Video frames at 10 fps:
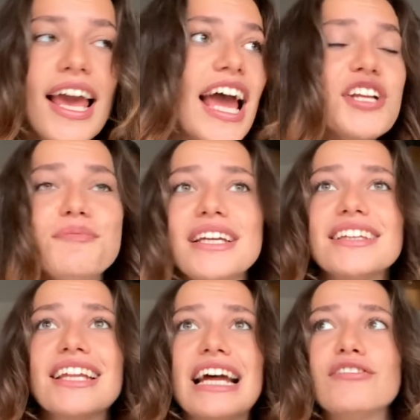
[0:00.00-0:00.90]
and meet
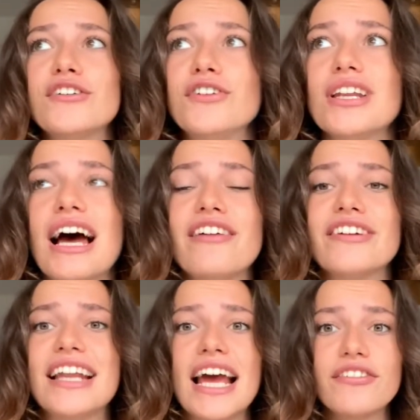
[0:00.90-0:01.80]
the love of your life
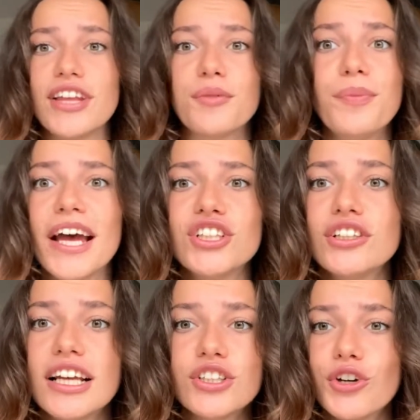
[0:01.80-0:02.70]
and have that passion
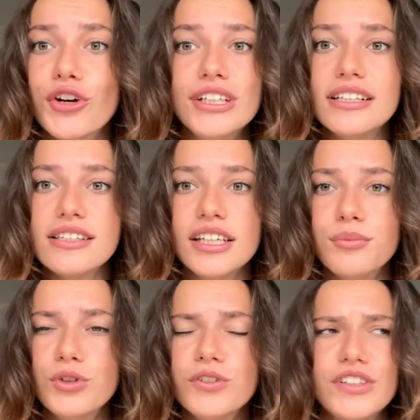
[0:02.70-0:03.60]
that you only see in
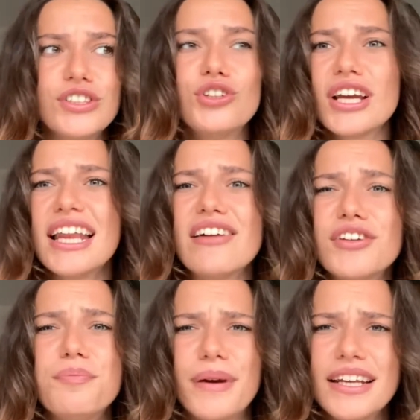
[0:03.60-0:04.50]
movies. You can have
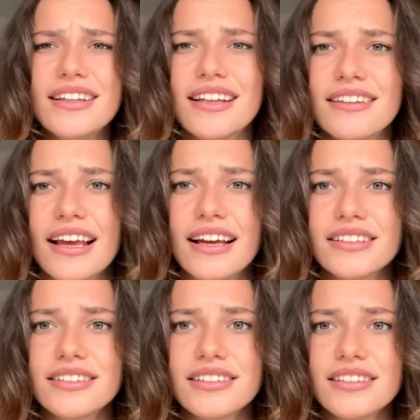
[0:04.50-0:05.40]
it better than that.